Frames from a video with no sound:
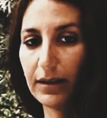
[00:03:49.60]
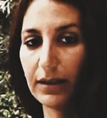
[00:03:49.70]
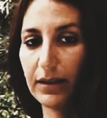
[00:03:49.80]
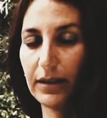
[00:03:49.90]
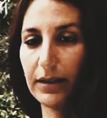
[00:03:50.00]

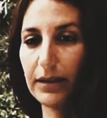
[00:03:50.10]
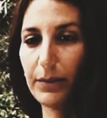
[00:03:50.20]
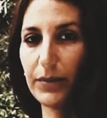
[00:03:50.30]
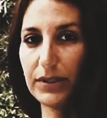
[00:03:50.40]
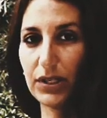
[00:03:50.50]

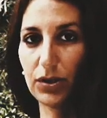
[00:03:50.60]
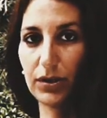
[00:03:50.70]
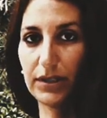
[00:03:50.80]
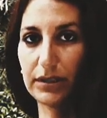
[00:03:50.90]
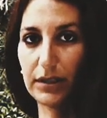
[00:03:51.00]
the position
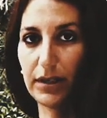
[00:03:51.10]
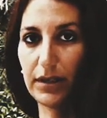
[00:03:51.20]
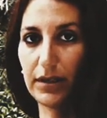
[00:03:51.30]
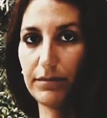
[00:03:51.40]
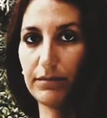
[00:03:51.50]

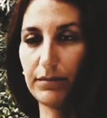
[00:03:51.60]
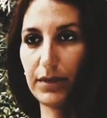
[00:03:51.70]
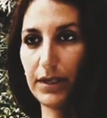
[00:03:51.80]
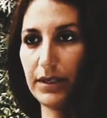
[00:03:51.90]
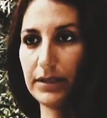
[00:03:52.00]

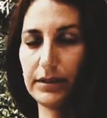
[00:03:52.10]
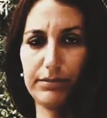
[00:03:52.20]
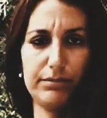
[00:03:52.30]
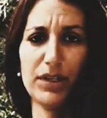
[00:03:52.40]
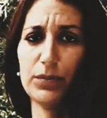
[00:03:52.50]

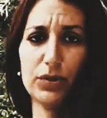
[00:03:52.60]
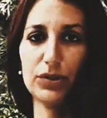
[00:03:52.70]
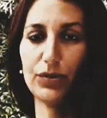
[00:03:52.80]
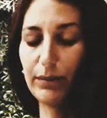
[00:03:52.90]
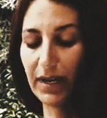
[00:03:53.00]
is much more
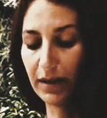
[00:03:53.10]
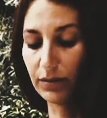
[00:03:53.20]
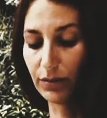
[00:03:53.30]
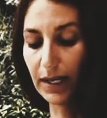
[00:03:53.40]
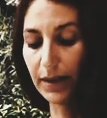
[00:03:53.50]
streamlined,
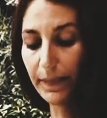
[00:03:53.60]
really.